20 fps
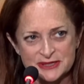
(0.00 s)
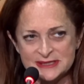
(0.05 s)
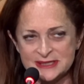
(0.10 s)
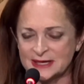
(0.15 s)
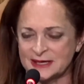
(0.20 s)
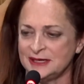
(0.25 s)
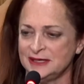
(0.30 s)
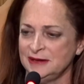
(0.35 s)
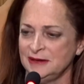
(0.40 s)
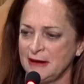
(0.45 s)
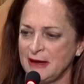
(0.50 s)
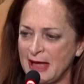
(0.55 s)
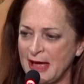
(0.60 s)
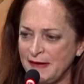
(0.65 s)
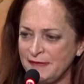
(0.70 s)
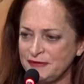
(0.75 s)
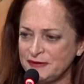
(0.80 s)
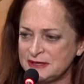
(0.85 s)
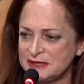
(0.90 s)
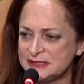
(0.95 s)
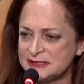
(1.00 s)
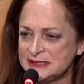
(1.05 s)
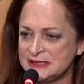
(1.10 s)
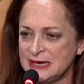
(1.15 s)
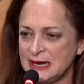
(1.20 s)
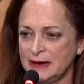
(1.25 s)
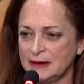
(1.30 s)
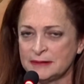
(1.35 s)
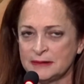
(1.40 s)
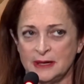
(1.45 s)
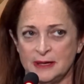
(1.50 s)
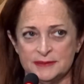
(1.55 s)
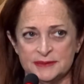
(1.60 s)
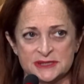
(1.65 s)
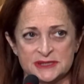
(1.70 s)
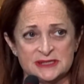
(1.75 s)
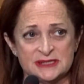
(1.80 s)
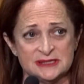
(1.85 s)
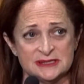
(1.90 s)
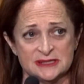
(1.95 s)
secondary efficacy outcomes.
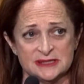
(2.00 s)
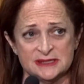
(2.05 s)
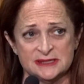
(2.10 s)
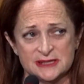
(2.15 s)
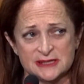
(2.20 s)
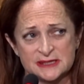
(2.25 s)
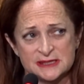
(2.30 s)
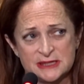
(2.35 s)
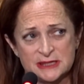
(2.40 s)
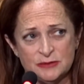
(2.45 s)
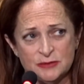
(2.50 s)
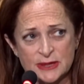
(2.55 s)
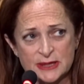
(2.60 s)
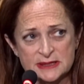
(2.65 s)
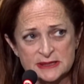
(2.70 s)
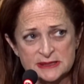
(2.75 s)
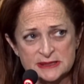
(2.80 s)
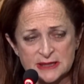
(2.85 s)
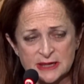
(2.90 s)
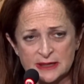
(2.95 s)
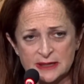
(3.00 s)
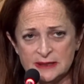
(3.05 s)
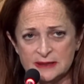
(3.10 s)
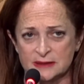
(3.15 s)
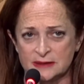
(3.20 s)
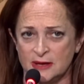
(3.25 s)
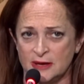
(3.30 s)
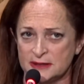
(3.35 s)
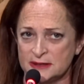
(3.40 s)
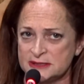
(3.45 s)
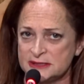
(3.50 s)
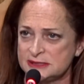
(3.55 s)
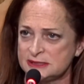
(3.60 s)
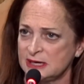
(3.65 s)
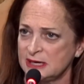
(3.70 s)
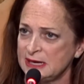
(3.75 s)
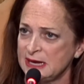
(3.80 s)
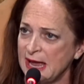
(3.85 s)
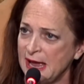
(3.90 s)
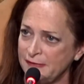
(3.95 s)
This is a 60-week study, the longest
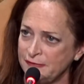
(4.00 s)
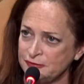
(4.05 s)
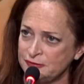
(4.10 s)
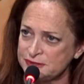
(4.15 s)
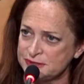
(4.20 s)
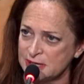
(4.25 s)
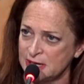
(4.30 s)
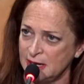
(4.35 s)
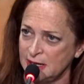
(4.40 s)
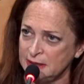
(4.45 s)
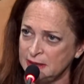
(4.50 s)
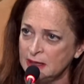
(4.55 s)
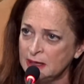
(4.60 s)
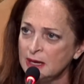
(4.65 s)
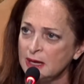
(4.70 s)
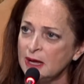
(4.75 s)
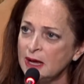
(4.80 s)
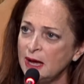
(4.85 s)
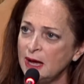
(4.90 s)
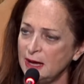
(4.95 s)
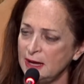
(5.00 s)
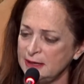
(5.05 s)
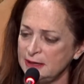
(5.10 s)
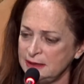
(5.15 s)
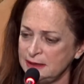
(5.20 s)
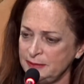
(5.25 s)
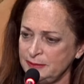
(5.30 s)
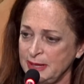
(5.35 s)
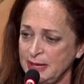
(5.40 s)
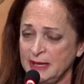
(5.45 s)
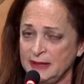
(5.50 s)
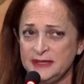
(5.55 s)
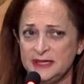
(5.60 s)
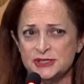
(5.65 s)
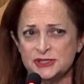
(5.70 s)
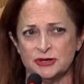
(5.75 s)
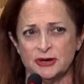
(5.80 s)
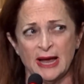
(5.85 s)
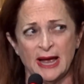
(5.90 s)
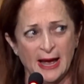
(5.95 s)
study ever done in man.
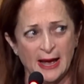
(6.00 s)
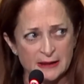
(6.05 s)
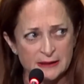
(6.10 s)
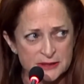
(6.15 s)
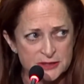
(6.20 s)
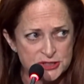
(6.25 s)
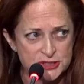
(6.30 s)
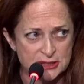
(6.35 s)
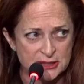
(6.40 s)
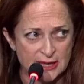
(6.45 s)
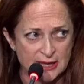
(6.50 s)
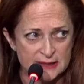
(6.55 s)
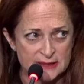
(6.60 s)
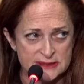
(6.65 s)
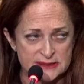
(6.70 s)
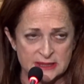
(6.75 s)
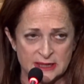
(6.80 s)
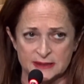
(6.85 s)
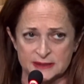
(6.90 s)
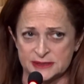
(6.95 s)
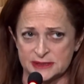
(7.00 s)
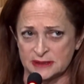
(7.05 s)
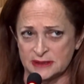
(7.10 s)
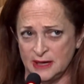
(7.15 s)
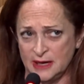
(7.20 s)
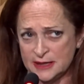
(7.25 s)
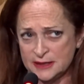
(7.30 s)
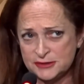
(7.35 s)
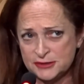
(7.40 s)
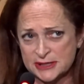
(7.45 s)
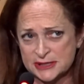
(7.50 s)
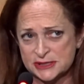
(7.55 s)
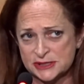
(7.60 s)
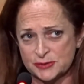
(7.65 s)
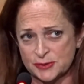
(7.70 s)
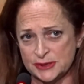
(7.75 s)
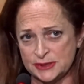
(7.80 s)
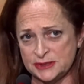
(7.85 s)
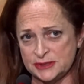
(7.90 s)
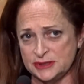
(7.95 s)
These are allogeneic cells. In contrast
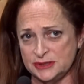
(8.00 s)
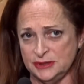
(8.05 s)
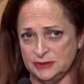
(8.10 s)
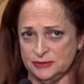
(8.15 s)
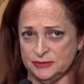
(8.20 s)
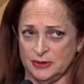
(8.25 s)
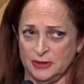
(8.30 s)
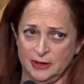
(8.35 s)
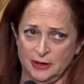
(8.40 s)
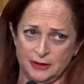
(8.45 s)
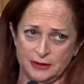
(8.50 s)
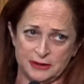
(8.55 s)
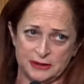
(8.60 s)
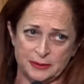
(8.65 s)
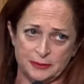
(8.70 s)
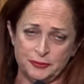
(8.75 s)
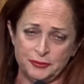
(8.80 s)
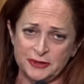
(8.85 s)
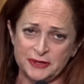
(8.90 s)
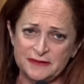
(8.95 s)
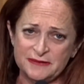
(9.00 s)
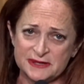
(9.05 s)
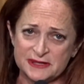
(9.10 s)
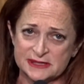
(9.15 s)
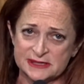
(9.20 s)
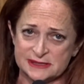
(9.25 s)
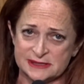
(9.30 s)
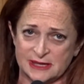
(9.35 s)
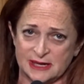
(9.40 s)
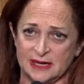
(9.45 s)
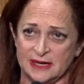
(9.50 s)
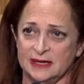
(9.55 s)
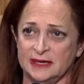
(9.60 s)
to what you heard in the previous